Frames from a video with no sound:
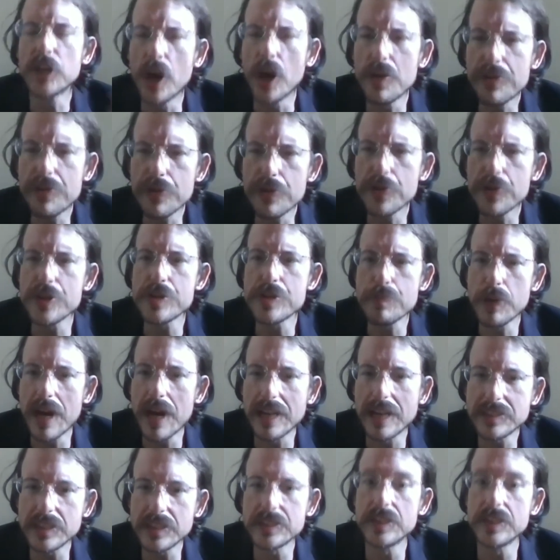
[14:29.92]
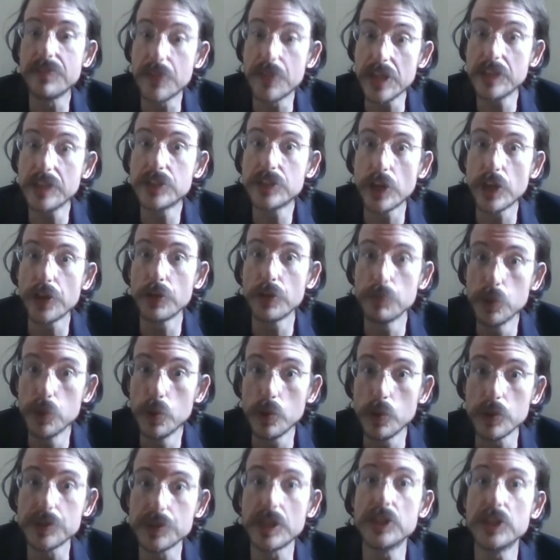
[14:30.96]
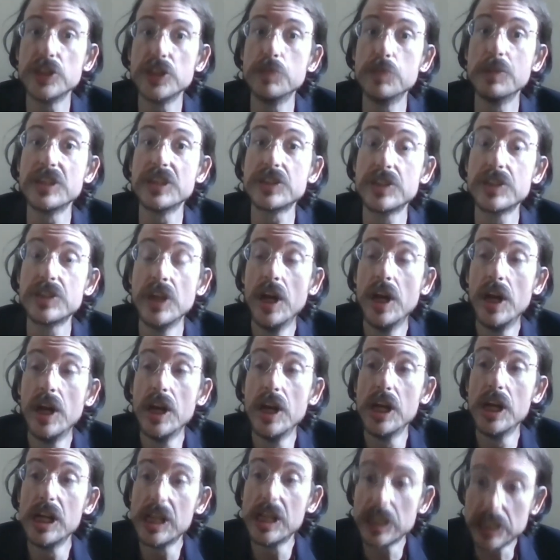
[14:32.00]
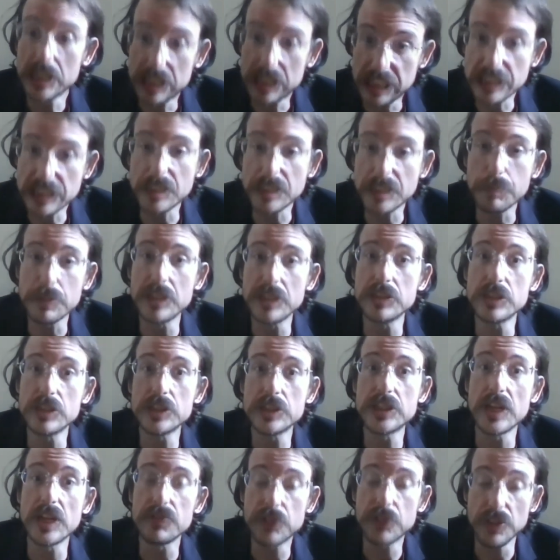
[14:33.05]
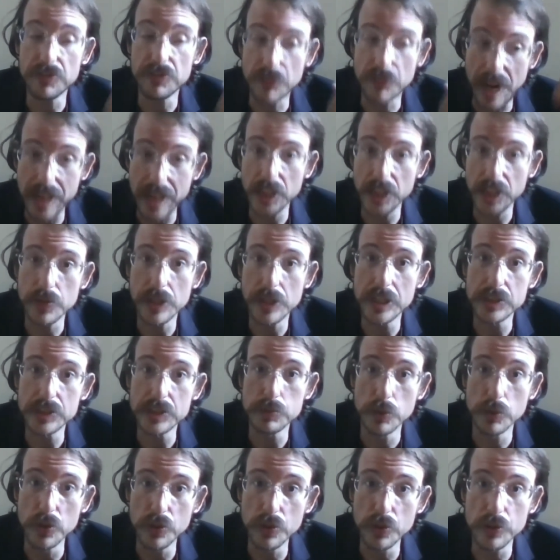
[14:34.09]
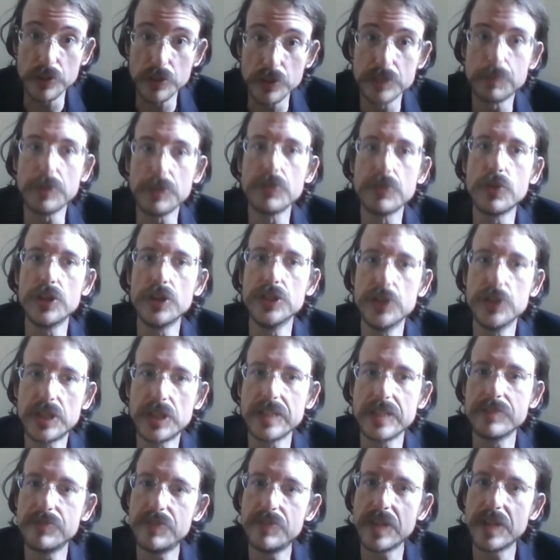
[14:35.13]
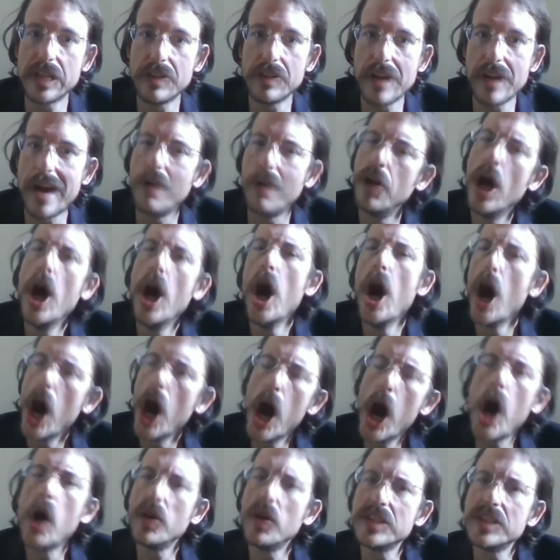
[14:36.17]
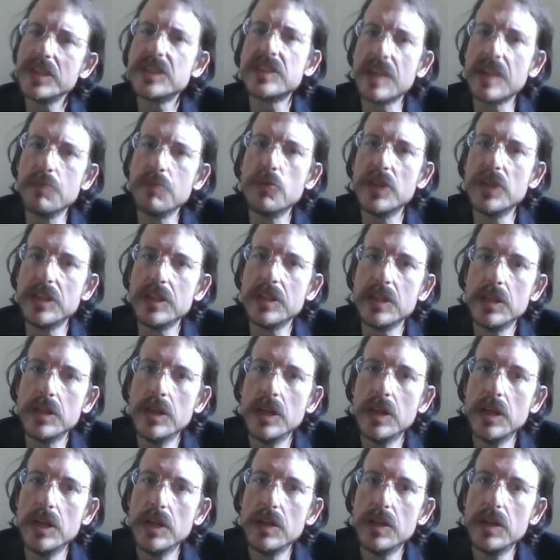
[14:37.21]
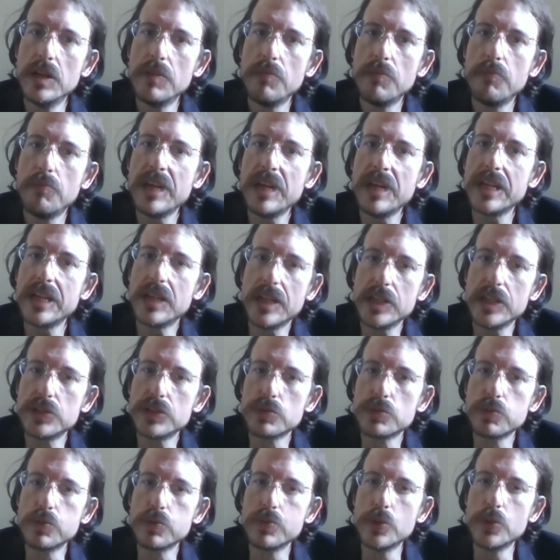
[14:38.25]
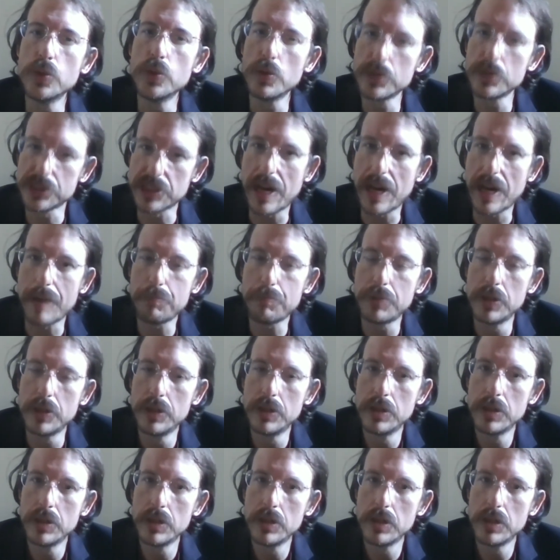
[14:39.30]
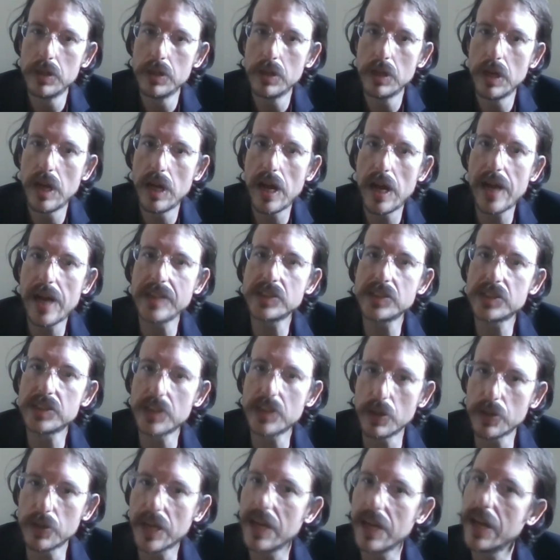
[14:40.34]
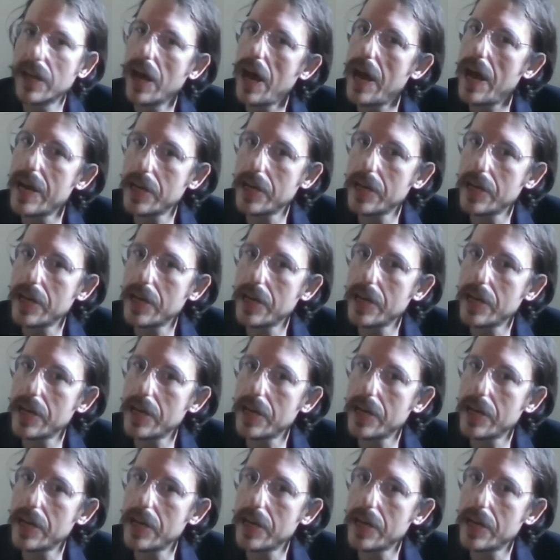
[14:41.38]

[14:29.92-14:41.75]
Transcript: through this process of these are the rules and you must discipline yourself to follow these rules before you can figure out, oh, and someone made these rules up and so can I.